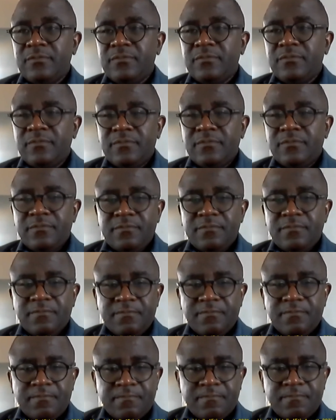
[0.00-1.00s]

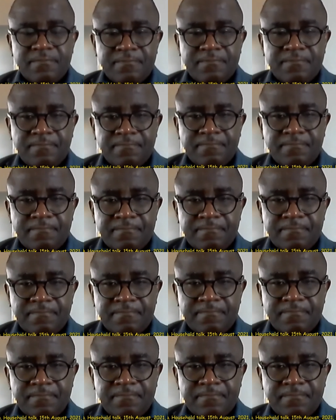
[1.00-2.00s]

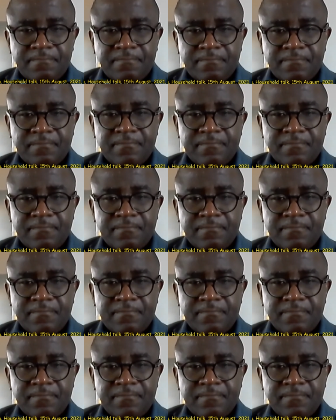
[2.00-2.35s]
[no speech]